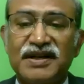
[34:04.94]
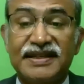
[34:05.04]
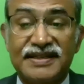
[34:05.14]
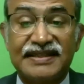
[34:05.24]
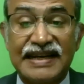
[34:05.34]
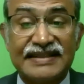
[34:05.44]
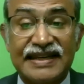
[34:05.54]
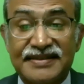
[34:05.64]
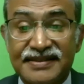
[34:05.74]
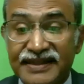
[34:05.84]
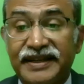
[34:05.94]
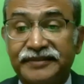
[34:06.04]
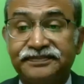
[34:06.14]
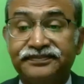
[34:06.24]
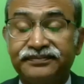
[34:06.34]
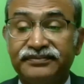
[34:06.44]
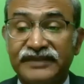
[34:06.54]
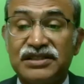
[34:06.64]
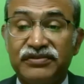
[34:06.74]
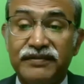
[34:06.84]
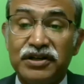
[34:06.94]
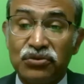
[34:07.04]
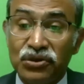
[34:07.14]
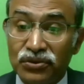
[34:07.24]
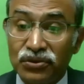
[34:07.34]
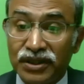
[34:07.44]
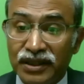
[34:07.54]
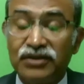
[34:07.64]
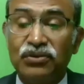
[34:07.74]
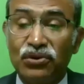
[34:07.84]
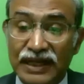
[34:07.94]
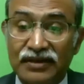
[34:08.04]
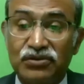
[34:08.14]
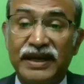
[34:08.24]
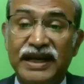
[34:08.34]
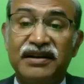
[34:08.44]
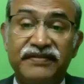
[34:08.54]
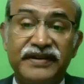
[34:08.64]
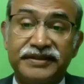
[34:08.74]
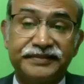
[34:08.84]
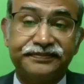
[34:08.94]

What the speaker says: license stands cancelled there. That's where we need to look at to make a difference.